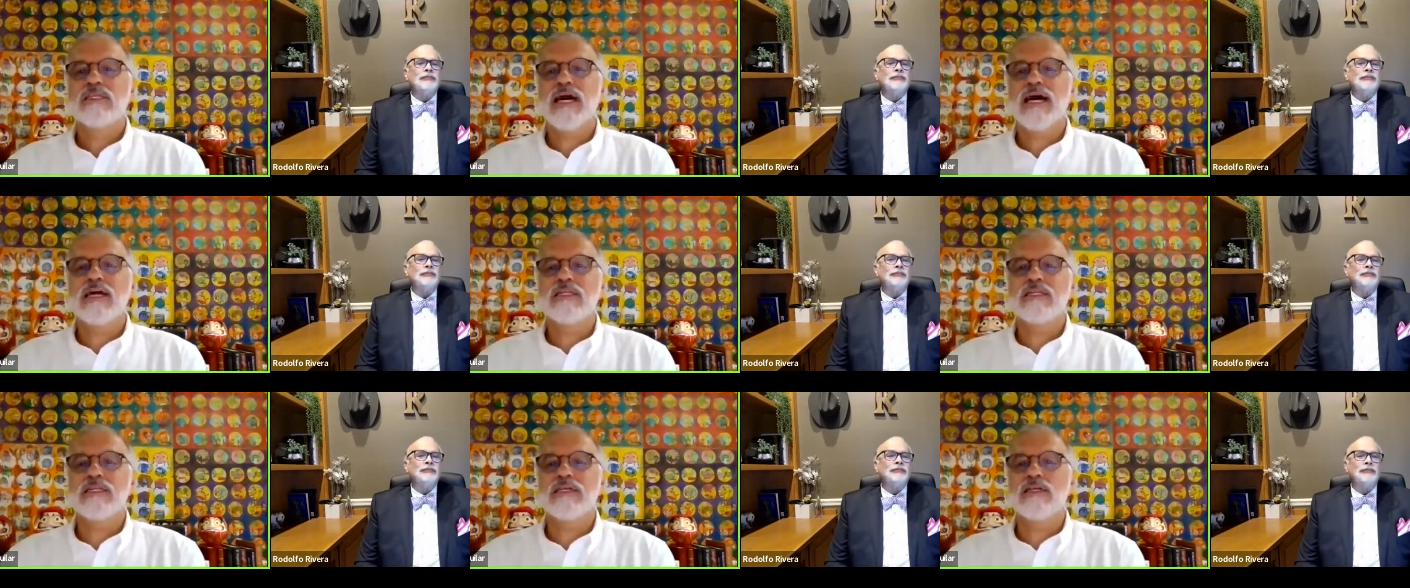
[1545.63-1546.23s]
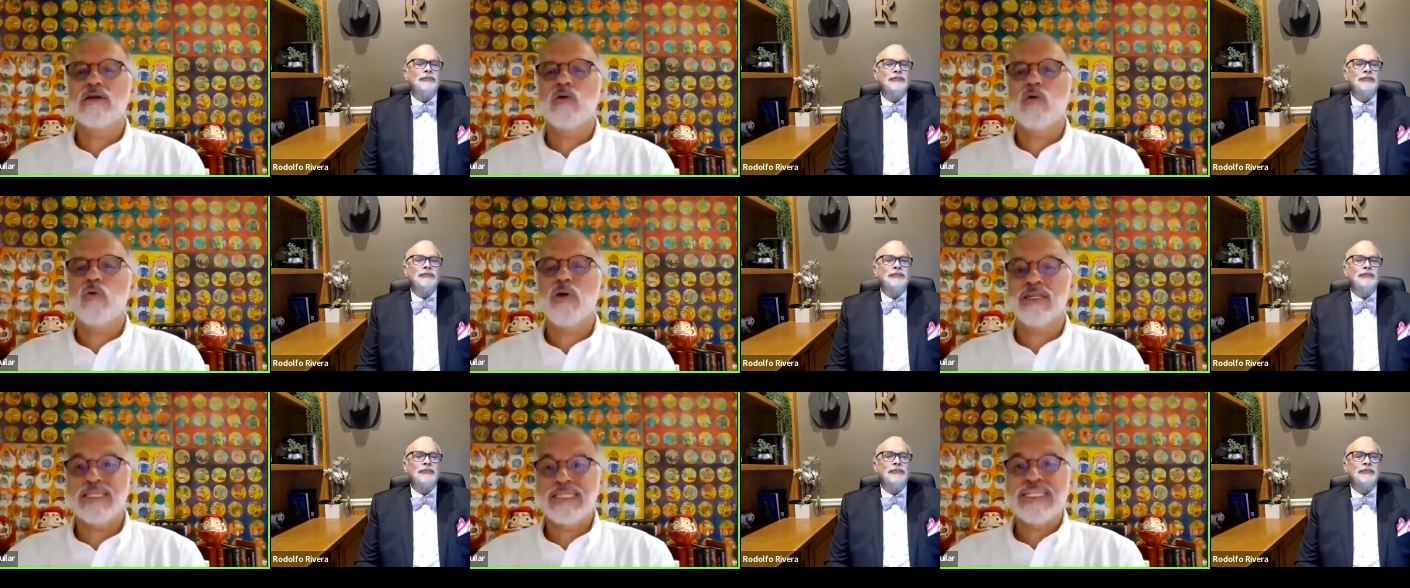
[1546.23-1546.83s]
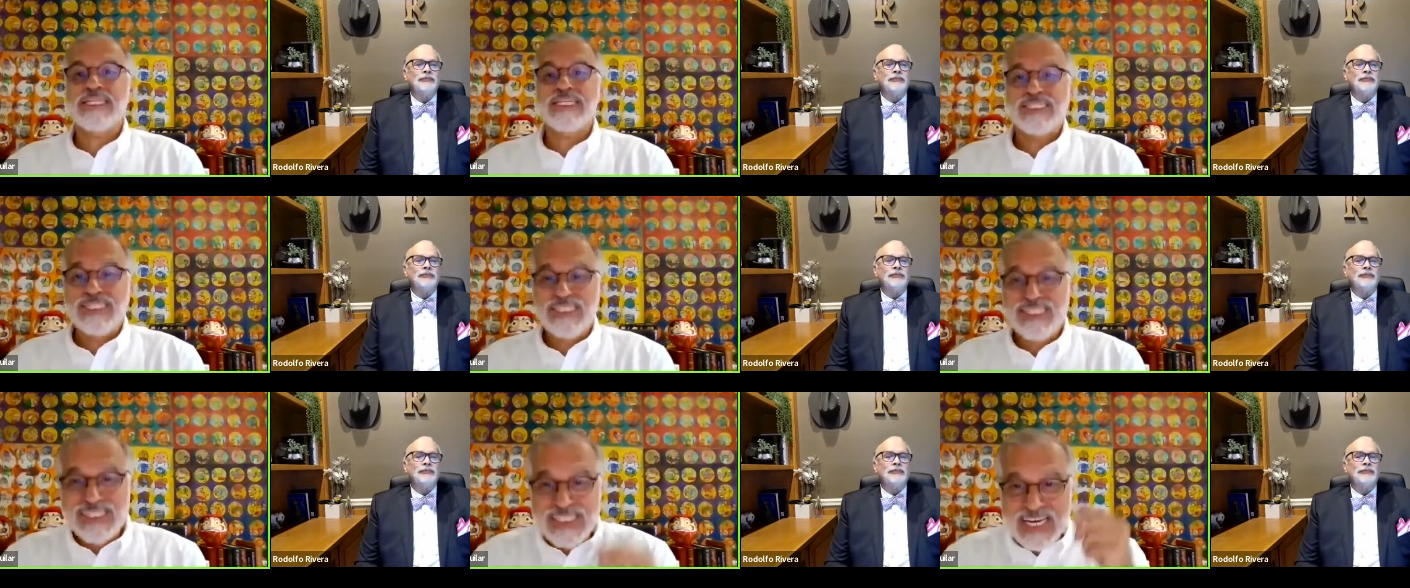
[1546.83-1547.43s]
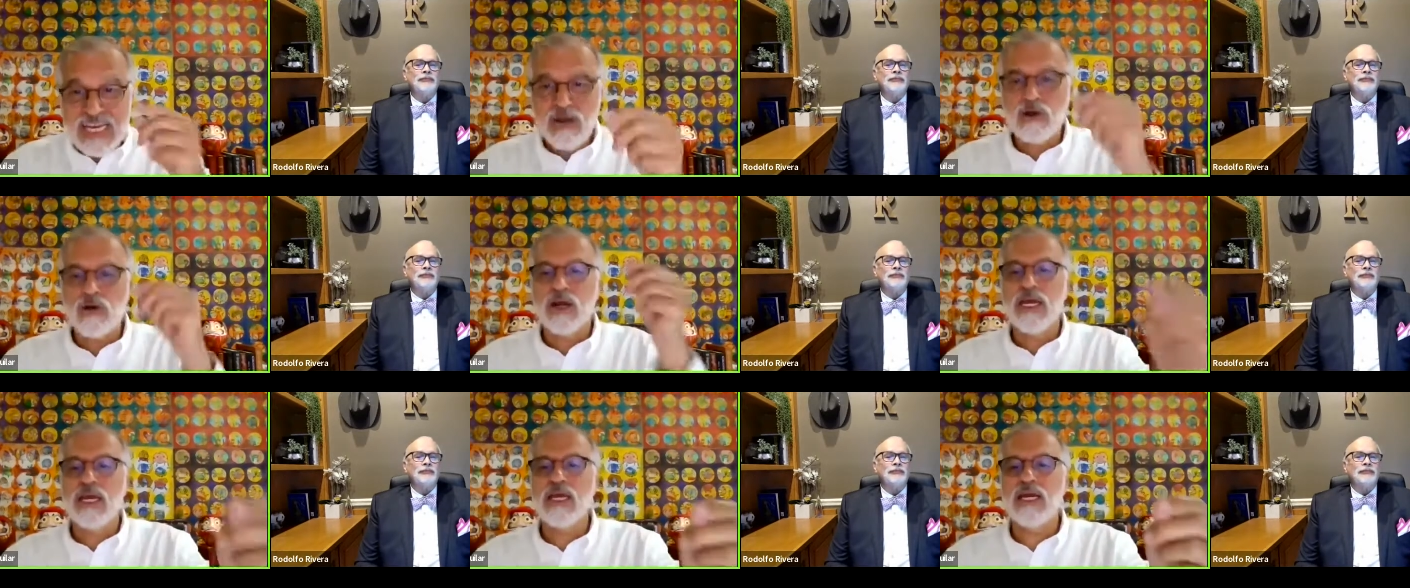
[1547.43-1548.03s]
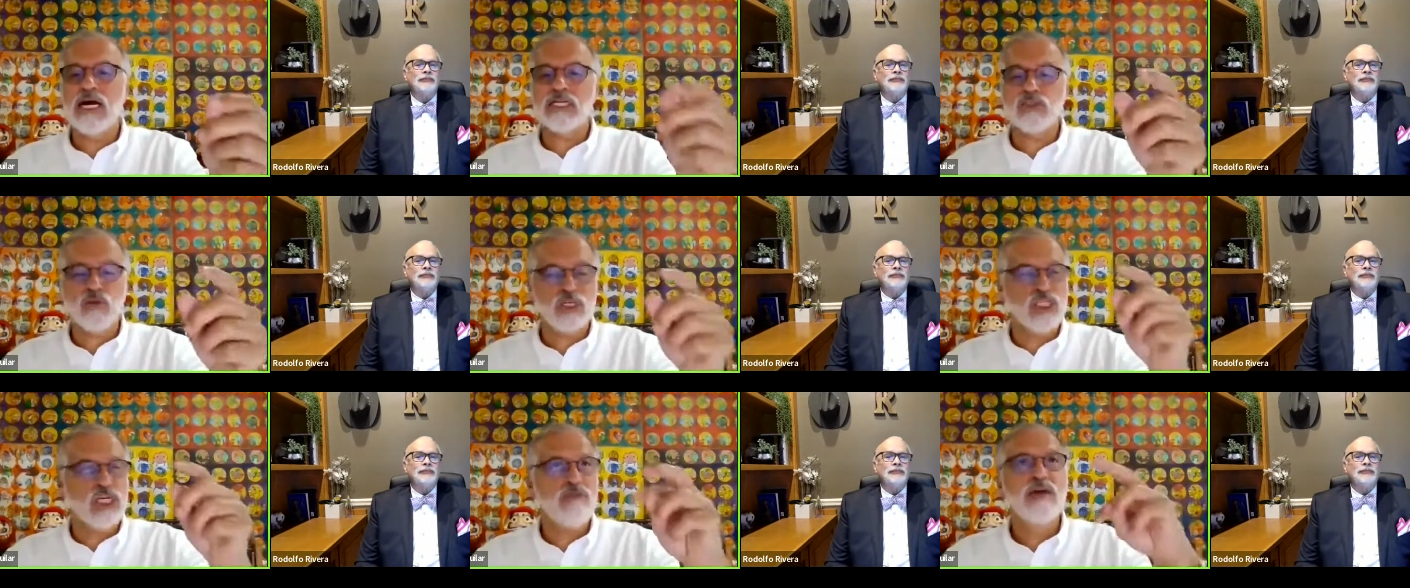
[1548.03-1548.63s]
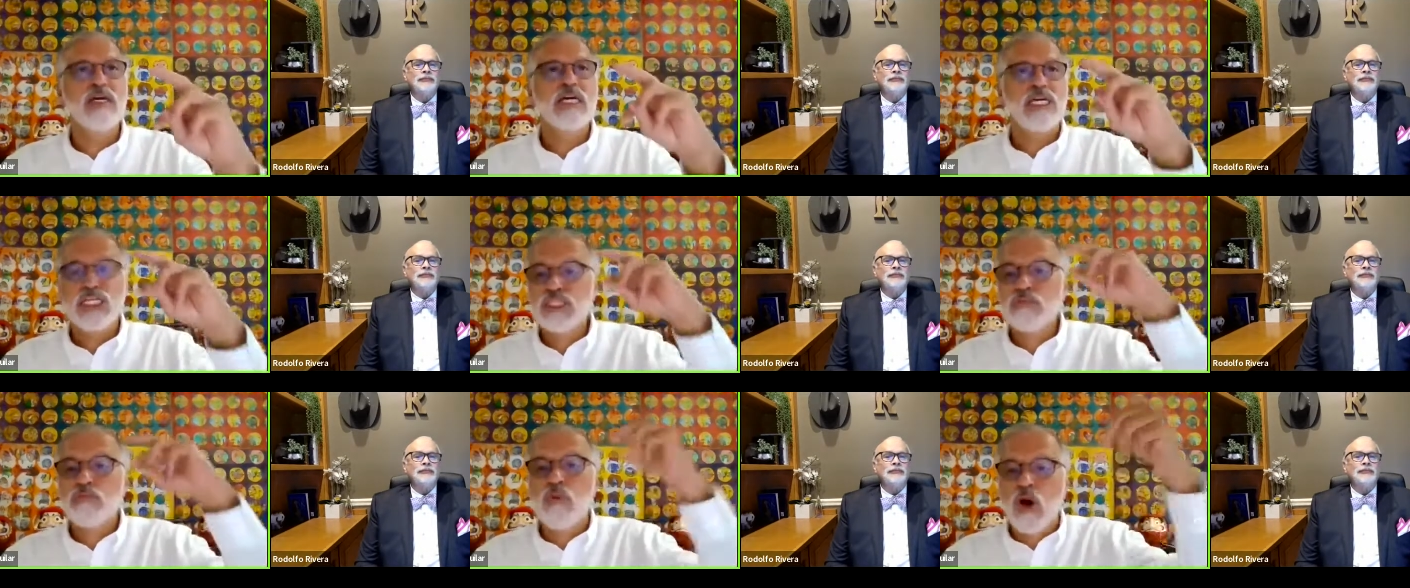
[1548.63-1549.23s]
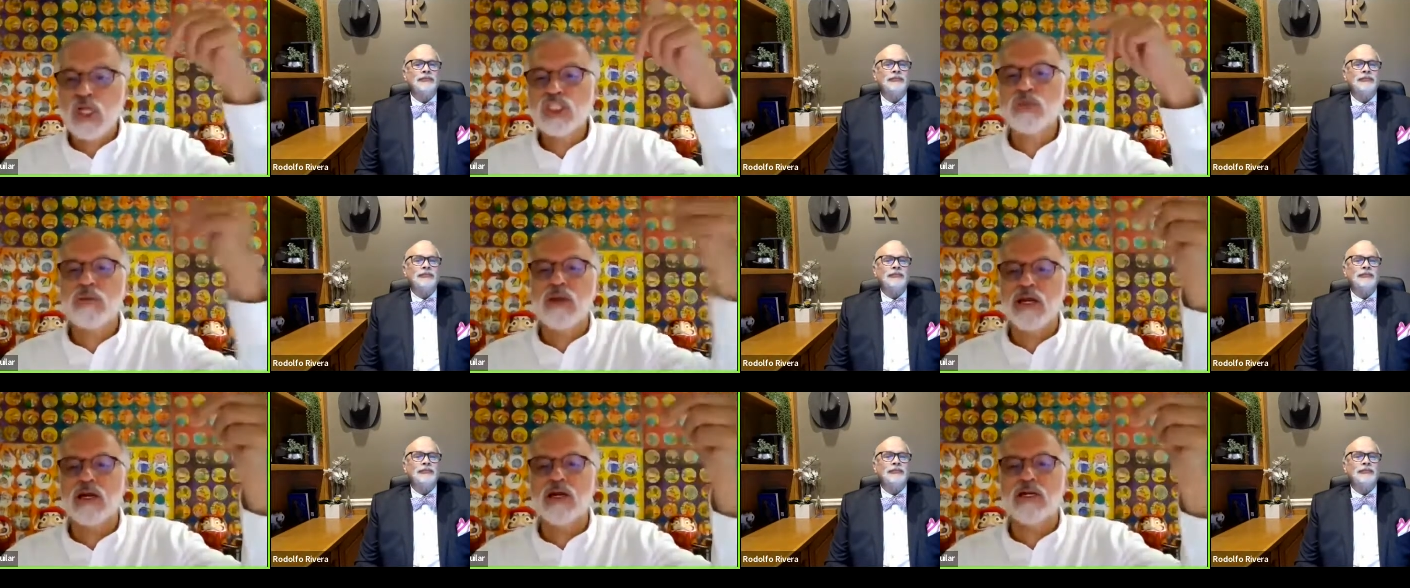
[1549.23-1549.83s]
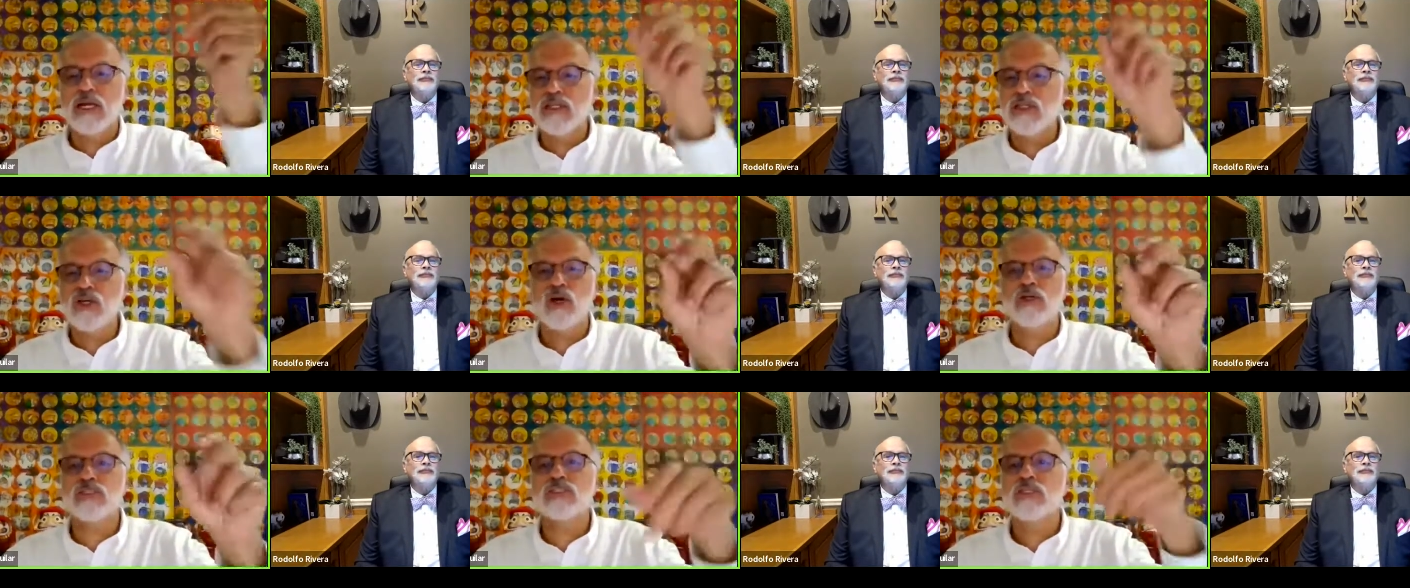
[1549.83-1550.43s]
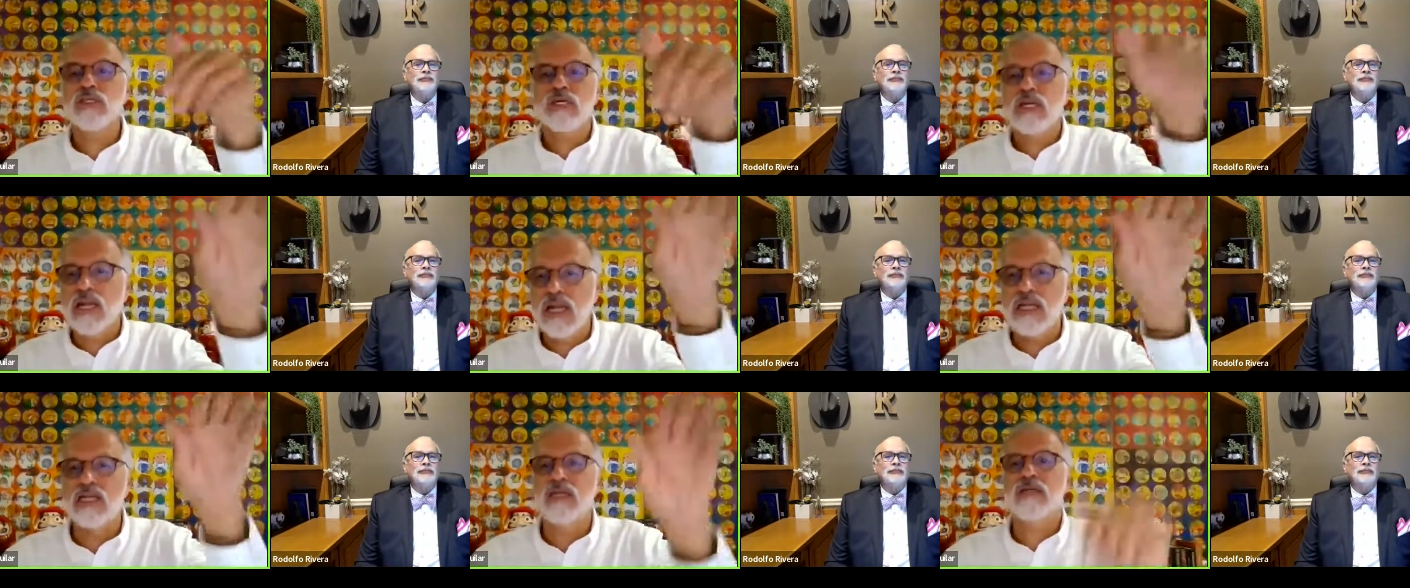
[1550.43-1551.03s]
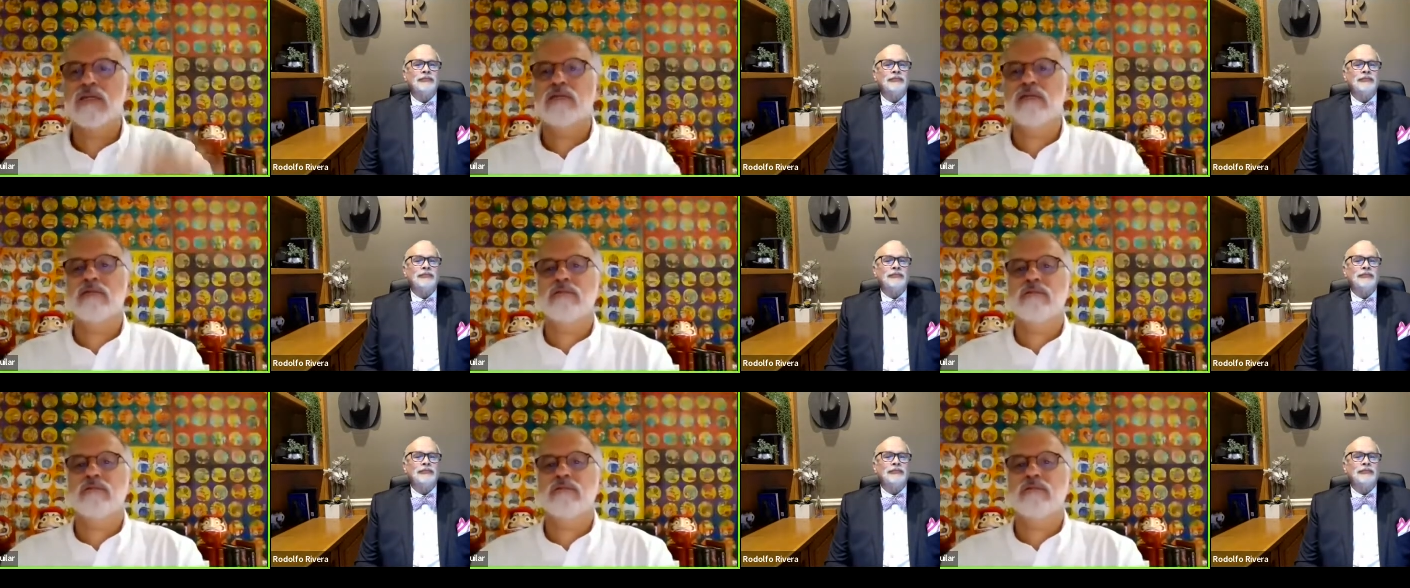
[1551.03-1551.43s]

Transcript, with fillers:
Speaker 1: that what she or he has to achieve is much bigger than just cleaning.